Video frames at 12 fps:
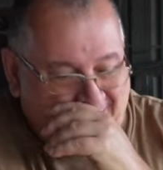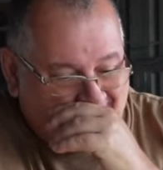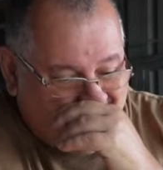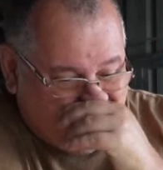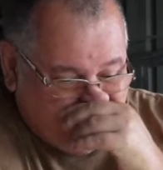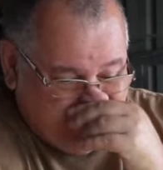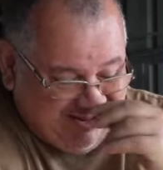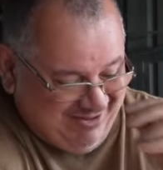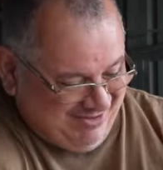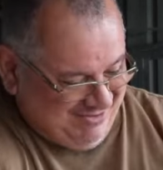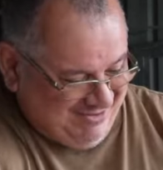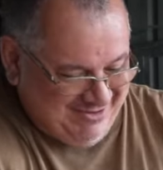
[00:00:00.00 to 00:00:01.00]
Okay,
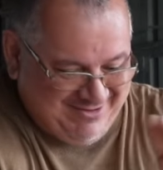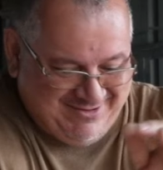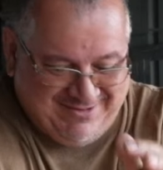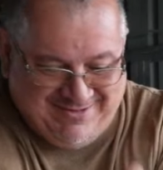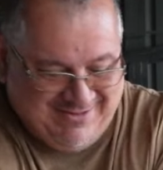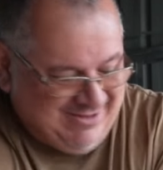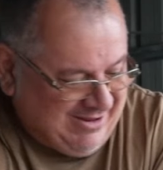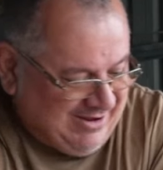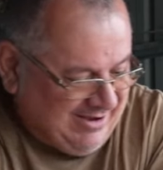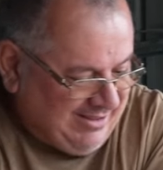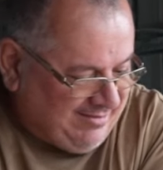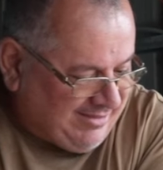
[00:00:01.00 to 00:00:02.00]

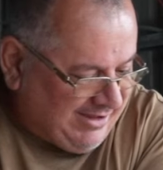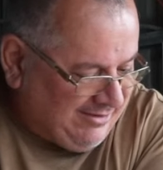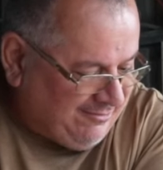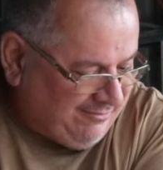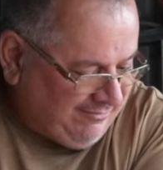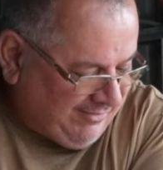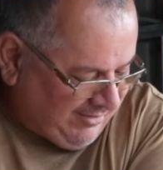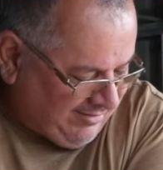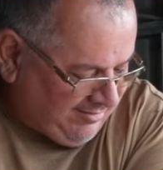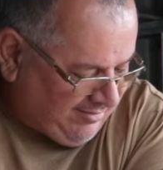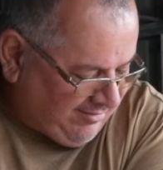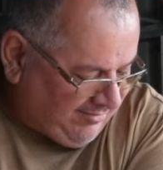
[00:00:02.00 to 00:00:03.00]
let's get on to this.